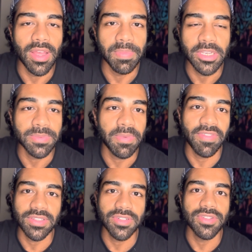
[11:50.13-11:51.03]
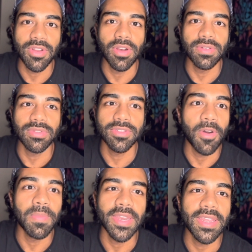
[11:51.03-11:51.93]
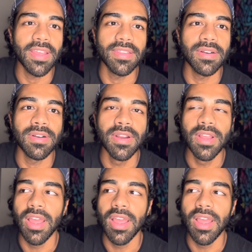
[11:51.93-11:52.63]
because professors know so many other